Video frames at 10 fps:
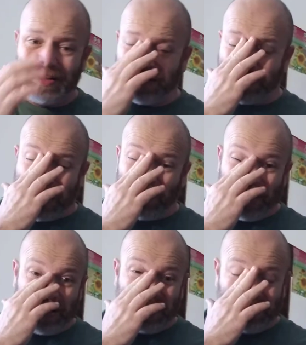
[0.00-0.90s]
smelt
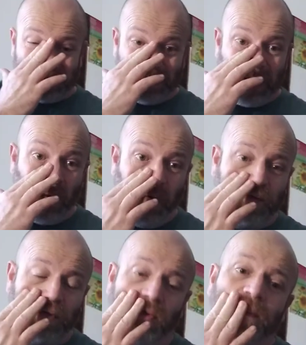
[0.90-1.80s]
it, it smelled
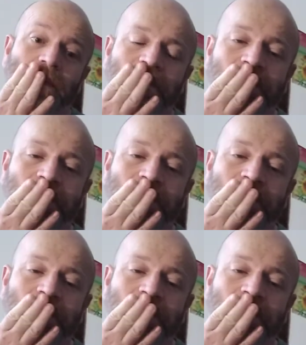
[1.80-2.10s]
awful.